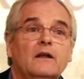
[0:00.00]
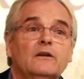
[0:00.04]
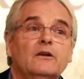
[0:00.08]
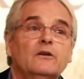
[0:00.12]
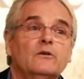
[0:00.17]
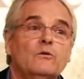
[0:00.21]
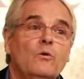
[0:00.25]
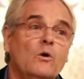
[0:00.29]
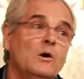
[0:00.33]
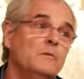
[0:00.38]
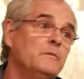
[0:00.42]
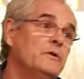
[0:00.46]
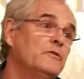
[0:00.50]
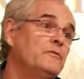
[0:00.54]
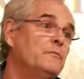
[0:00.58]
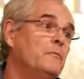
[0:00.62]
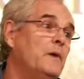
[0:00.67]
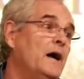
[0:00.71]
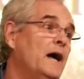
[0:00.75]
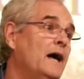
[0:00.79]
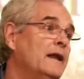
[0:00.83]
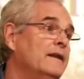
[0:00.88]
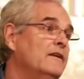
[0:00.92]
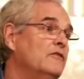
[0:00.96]
an enormous
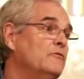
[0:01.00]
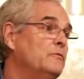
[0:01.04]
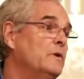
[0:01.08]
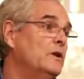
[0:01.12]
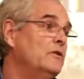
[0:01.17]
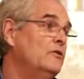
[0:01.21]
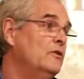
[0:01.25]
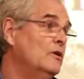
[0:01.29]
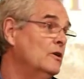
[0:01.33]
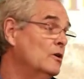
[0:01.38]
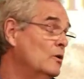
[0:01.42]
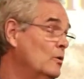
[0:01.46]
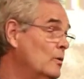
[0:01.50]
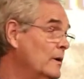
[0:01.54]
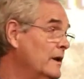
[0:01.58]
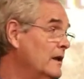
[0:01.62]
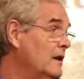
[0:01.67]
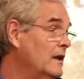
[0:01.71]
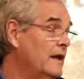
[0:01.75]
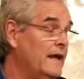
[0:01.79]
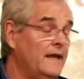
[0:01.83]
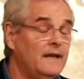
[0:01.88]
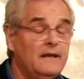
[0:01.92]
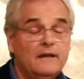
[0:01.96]
body of material
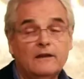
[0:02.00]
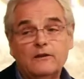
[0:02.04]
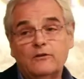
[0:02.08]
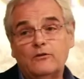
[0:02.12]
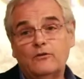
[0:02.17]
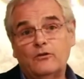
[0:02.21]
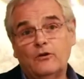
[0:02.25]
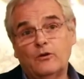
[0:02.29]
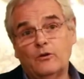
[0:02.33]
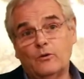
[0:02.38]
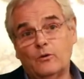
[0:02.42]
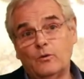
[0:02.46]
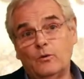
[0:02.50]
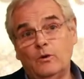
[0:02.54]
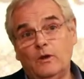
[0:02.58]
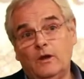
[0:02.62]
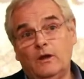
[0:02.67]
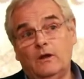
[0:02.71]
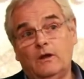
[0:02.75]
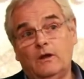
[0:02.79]
related to